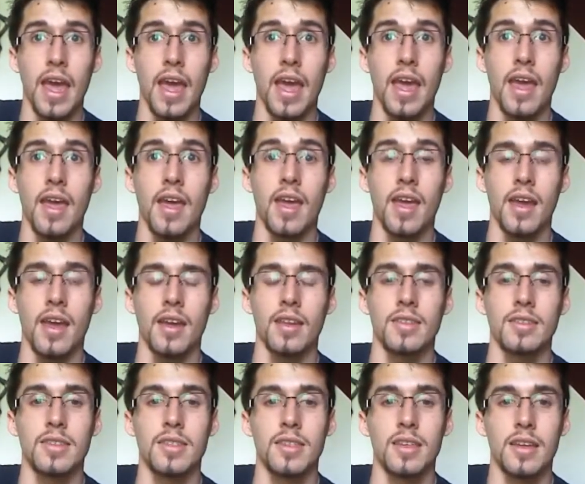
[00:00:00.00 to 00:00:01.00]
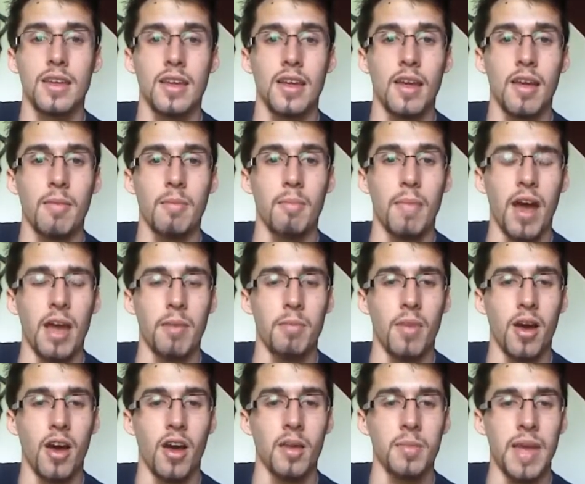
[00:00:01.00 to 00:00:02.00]
And my
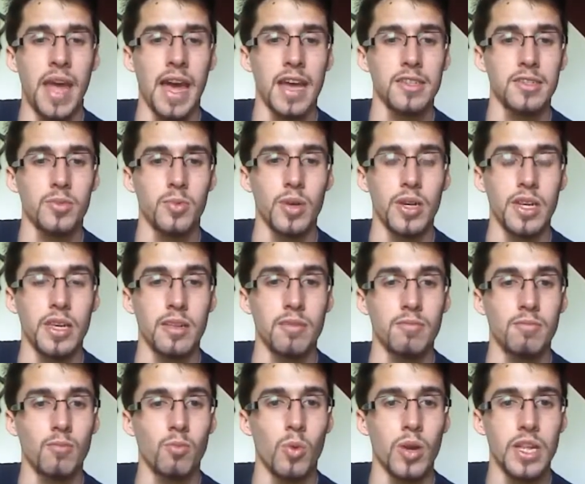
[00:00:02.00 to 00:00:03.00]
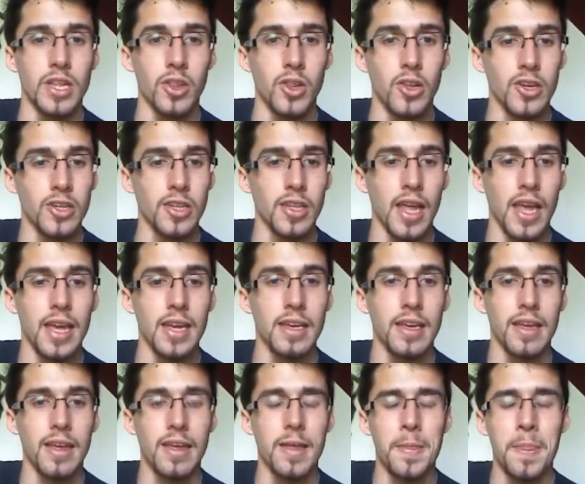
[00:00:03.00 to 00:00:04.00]
mom asked what he looked like,
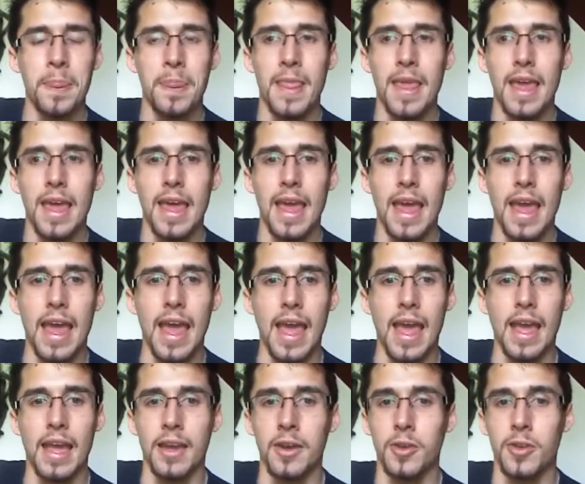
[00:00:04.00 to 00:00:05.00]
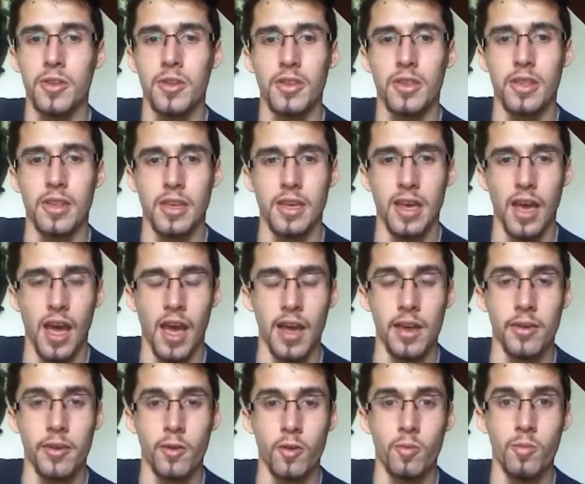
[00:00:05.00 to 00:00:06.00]
and the
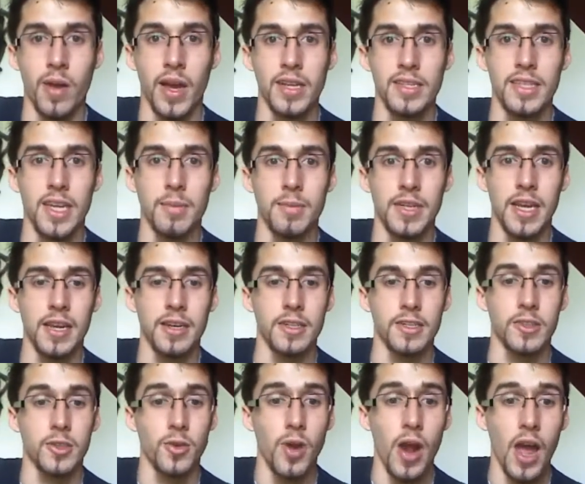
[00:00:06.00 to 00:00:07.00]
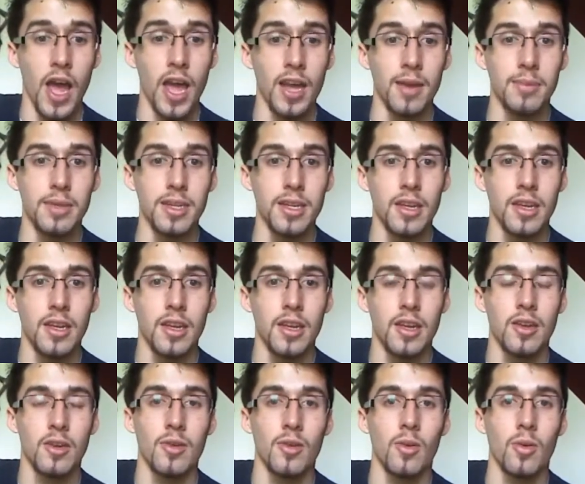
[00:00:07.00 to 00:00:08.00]
guy who my stepdad described
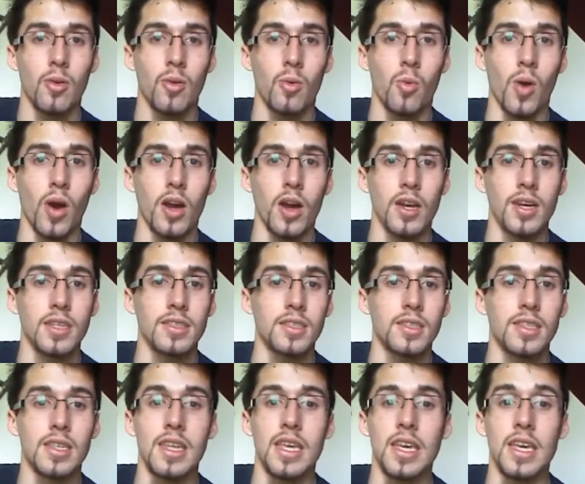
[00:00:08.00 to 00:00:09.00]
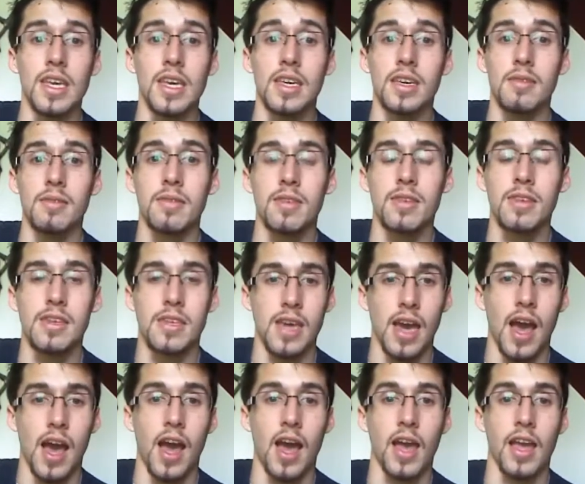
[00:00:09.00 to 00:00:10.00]
was the
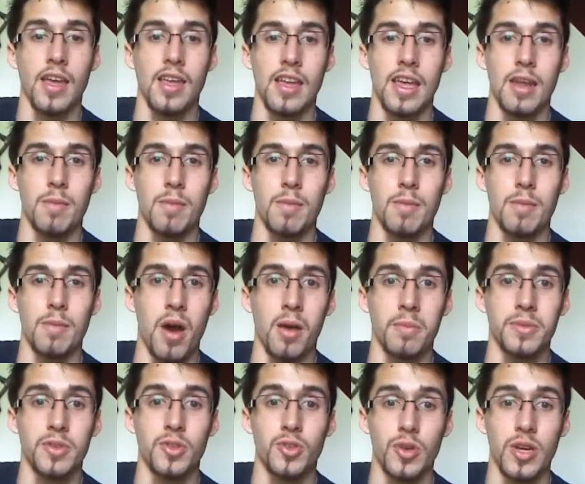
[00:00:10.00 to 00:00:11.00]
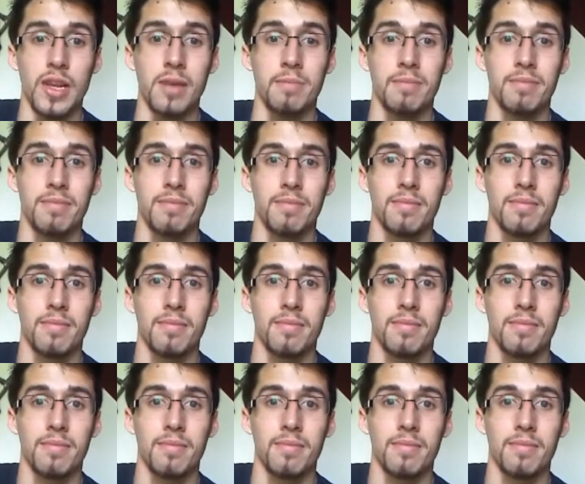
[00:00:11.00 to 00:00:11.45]
guy in my mom's dream.